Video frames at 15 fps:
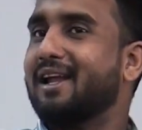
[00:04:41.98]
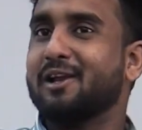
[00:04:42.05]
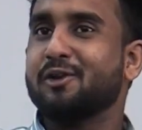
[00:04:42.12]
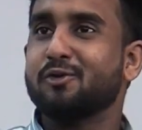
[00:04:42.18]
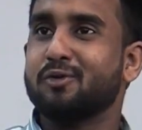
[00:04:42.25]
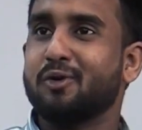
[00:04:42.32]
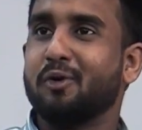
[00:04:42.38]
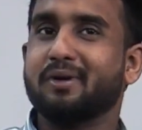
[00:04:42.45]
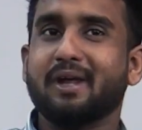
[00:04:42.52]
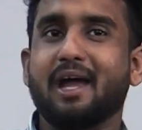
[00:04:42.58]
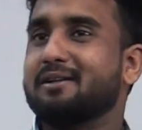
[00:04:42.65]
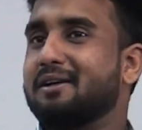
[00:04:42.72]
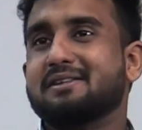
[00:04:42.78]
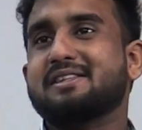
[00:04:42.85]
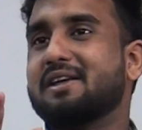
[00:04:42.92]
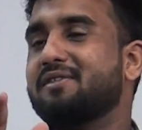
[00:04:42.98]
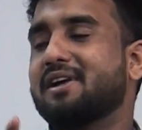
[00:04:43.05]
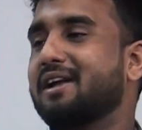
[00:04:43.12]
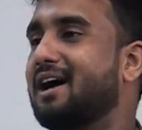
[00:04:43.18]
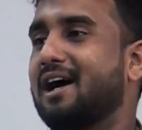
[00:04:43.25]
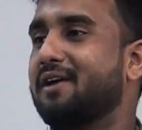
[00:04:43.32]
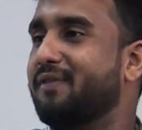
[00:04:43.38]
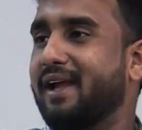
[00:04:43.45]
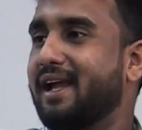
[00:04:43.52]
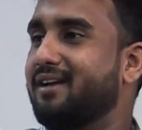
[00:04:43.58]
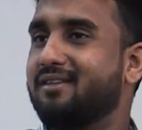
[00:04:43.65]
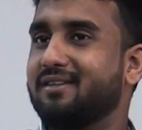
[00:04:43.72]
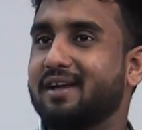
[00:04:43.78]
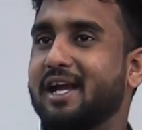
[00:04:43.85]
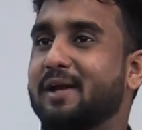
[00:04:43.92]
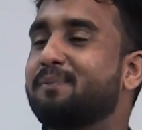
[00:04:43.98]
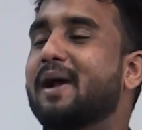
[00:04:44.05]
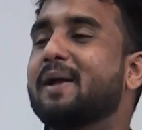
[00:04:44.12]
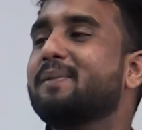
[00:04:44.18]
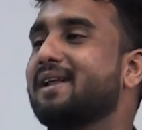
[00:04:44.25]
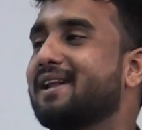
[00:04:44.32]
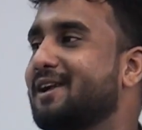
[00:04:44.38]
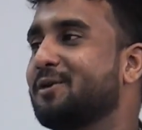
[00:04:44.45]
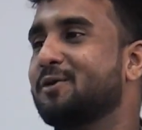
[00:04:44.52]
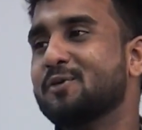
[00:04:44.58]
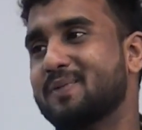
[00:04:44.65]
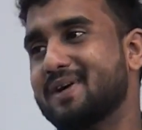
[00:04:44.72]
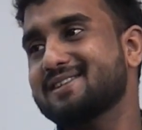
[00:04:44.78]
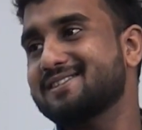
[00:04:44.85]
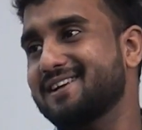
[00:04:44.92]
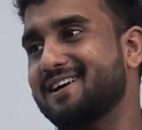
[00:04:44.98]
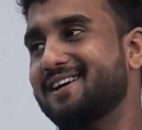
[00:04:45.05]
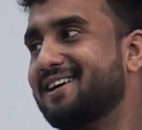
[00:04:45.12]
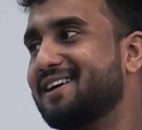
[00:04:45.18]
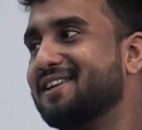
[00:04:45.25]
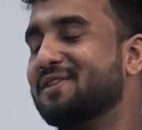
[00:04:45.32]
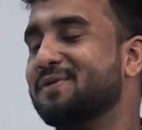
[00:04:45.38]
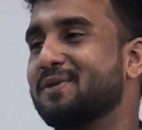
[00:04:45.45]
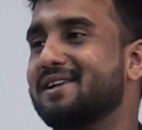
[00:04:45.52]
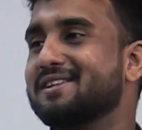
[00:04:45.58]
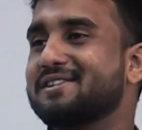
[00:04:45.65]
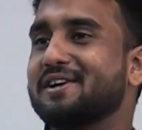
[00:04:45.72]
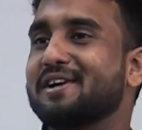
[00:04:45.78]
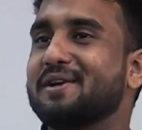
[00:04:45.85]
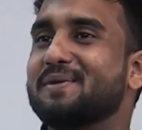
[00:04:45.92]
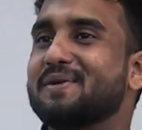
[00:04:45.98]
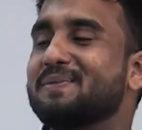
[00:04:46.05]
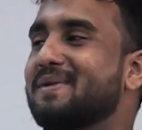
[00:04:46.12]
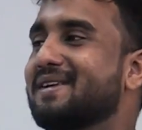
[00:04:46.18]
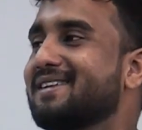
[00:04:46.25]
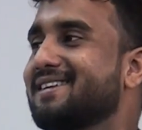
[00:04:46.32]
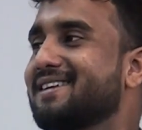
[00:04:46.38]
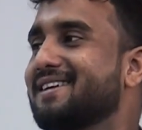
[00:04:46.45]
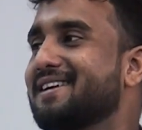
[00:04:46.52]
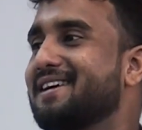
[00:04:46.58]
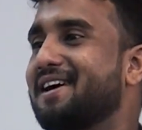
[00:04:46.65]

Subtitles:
I'll tell you, okay, at 7.5, 8 might be a little too much. Adit would disagree with me.